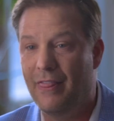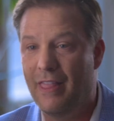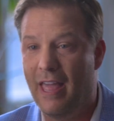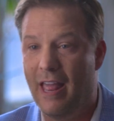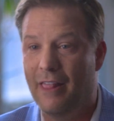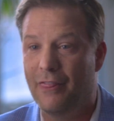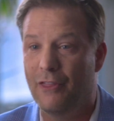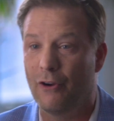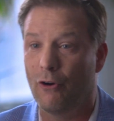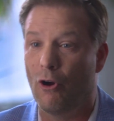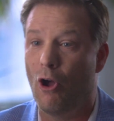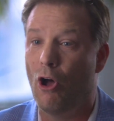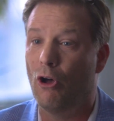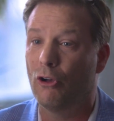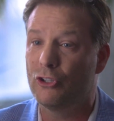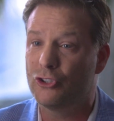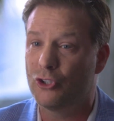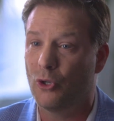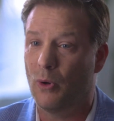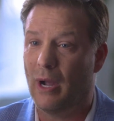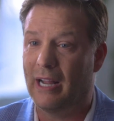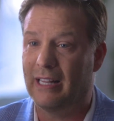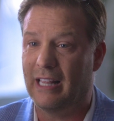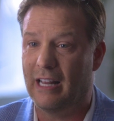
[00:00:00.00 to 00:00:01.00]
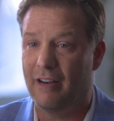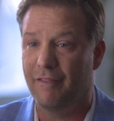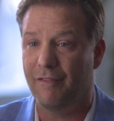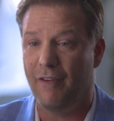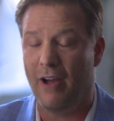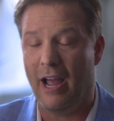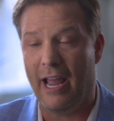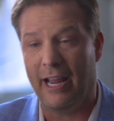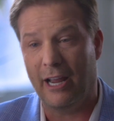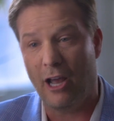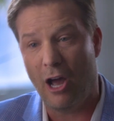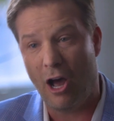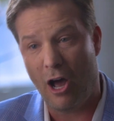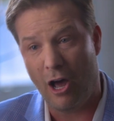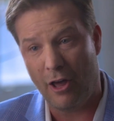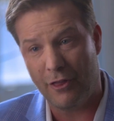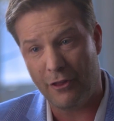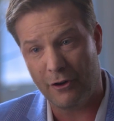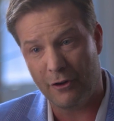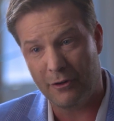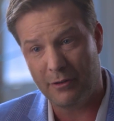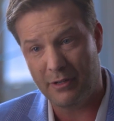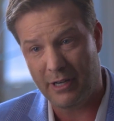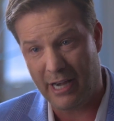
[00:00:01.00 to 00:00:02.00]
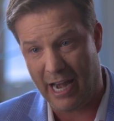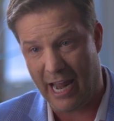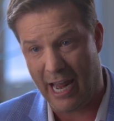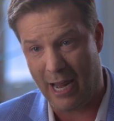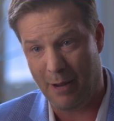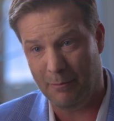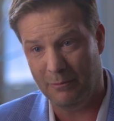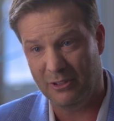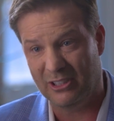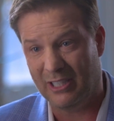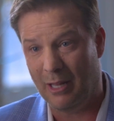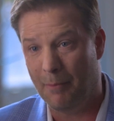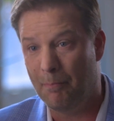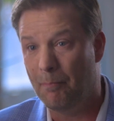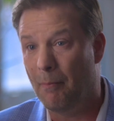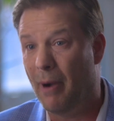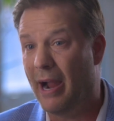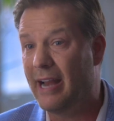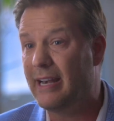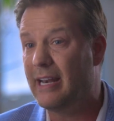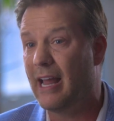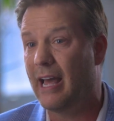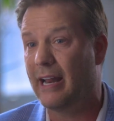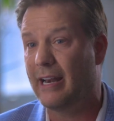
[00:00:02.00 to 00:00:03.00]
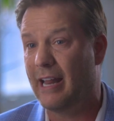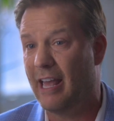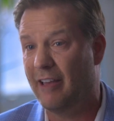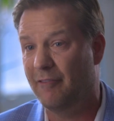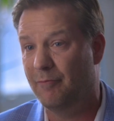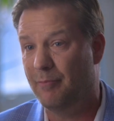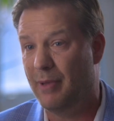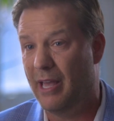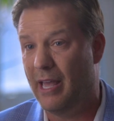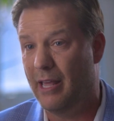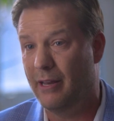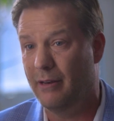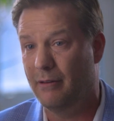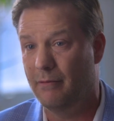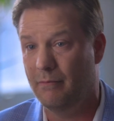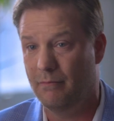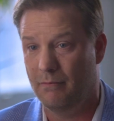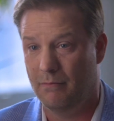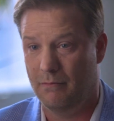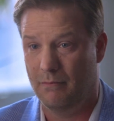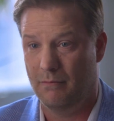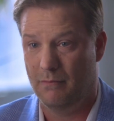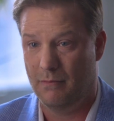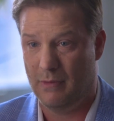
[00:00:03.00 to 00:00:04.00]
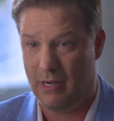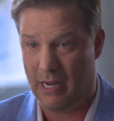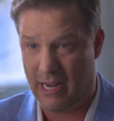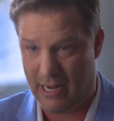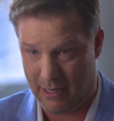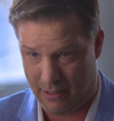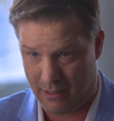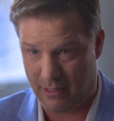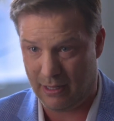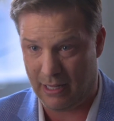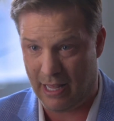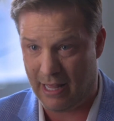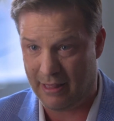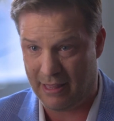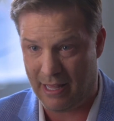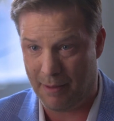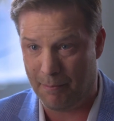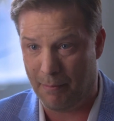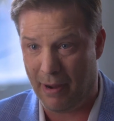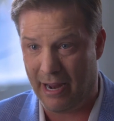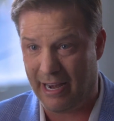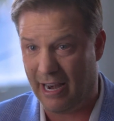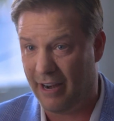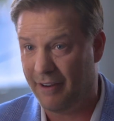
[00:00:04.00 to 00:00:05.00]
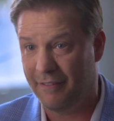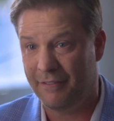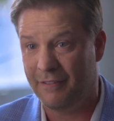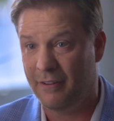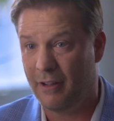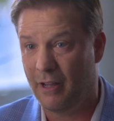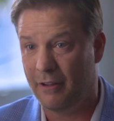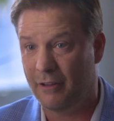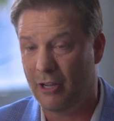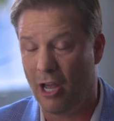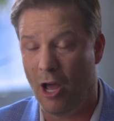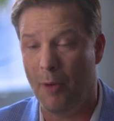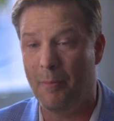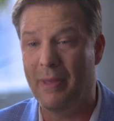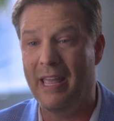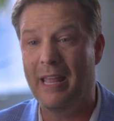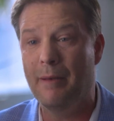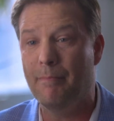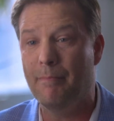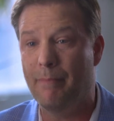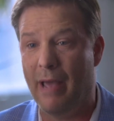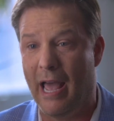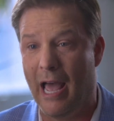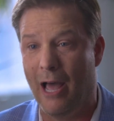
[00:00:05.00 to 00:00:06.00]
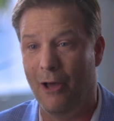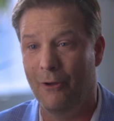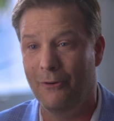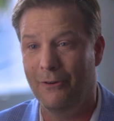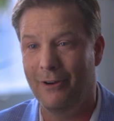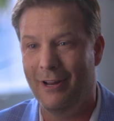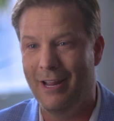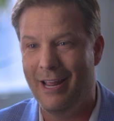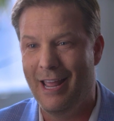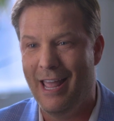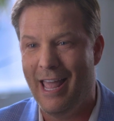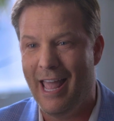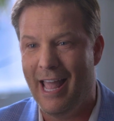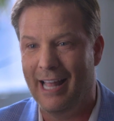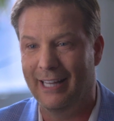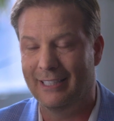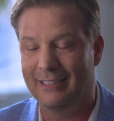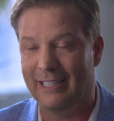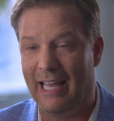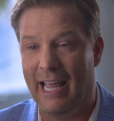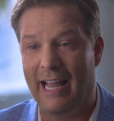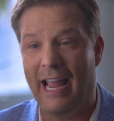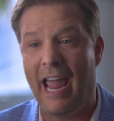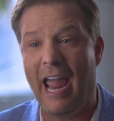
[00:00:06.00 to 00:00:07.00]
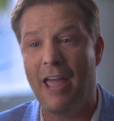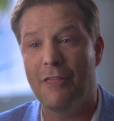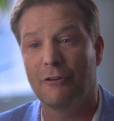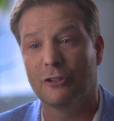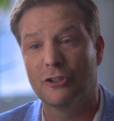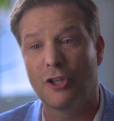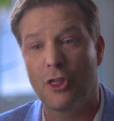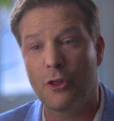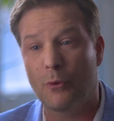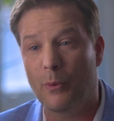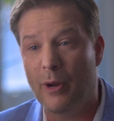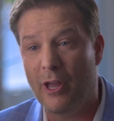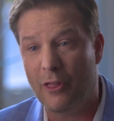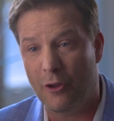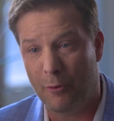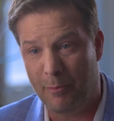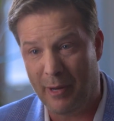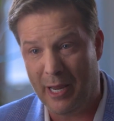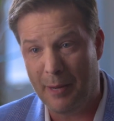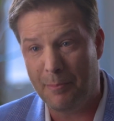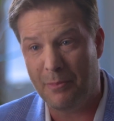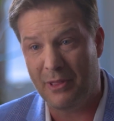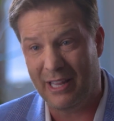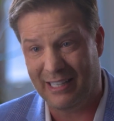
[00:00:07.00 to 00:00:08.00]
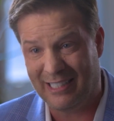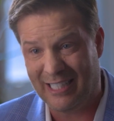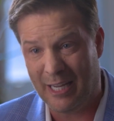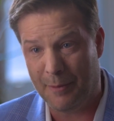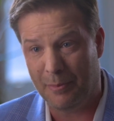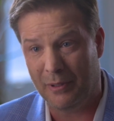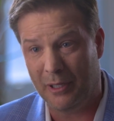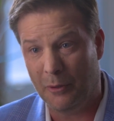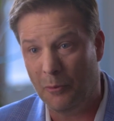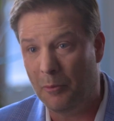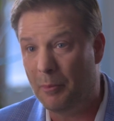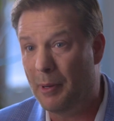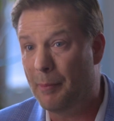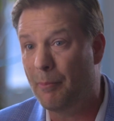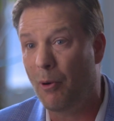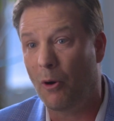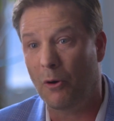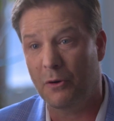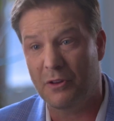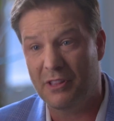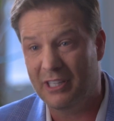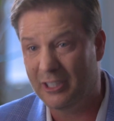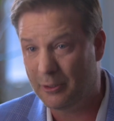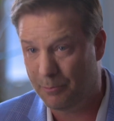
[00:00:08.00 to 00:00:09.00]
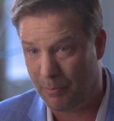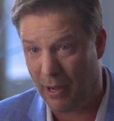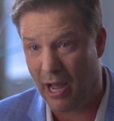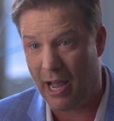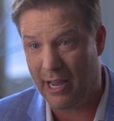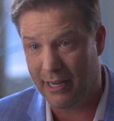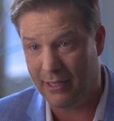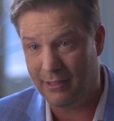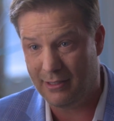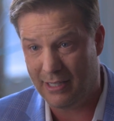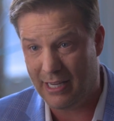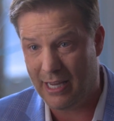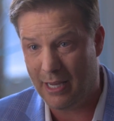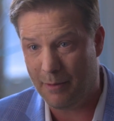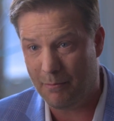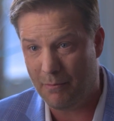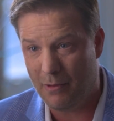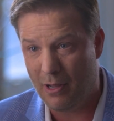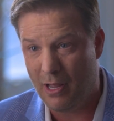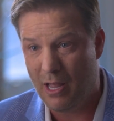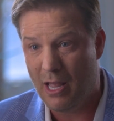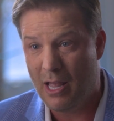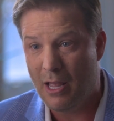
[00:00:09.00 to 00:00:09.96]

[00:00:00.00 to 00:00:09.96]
And then they're also identifying other names that might not have been, that might not have come inbound, and saying, hey, there's three other people that typically would be part of this buying team.